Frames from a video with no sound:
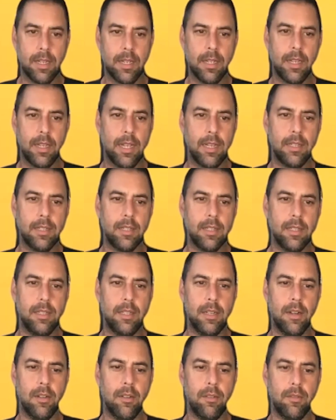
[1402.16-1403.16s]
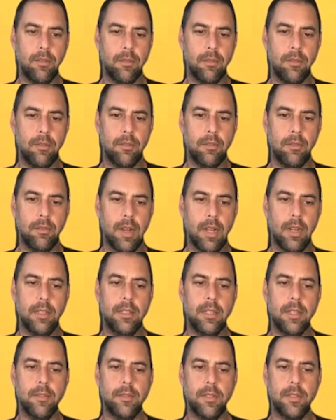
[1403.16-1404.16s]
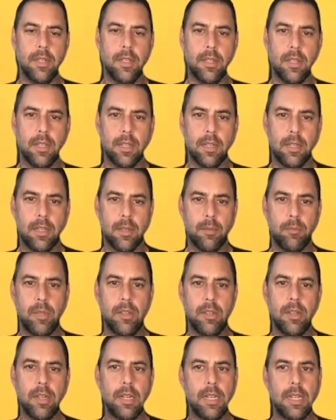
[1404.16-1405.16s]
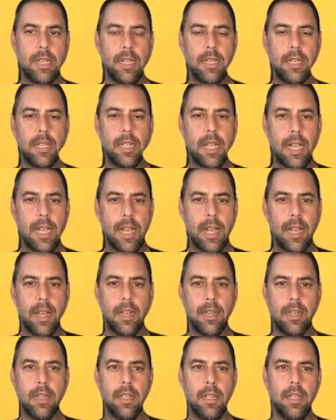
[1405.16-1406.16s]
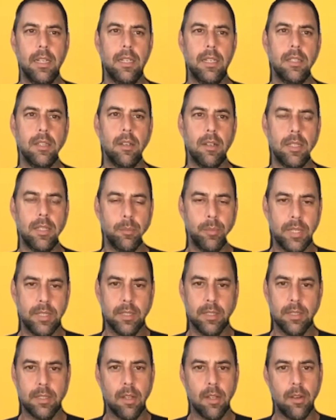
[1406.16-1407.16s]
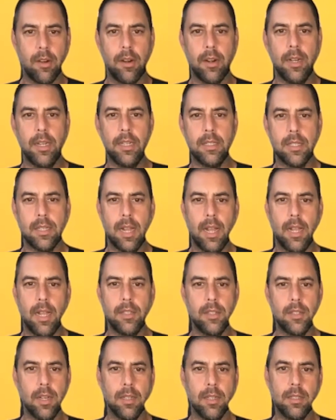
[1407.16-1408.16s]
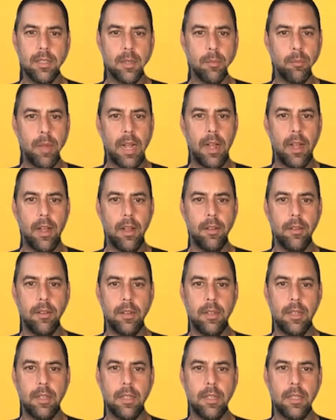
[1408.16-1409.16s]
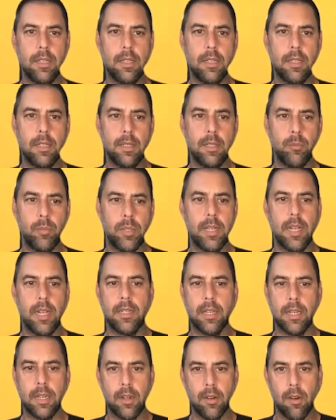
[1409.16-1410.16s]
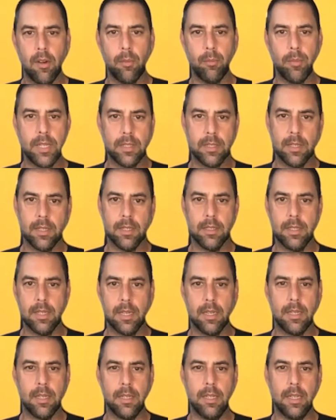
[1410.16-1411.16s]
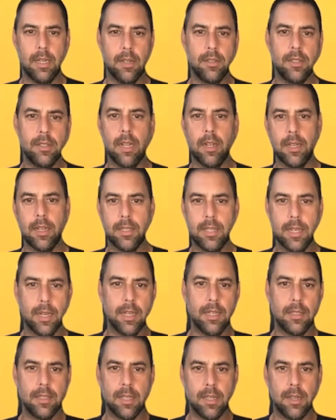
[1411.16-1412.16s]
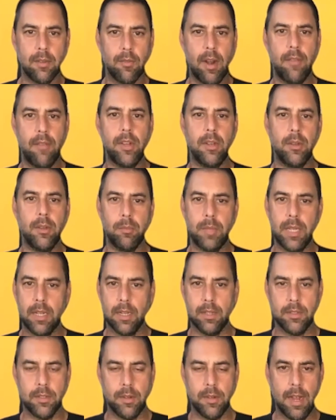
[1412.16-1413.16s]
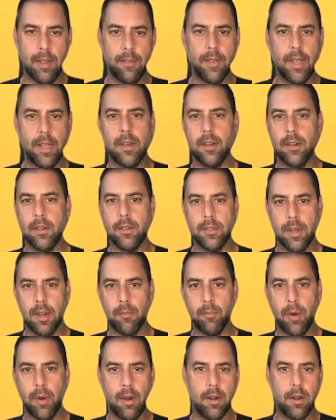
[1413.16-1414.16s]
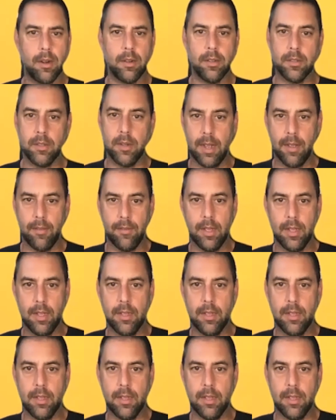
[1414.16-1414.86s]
again, relative to the community. And so as a business owner, it's not just about protecting your own business and, selling tickets and the revenue because you have vendors, you have partners, you have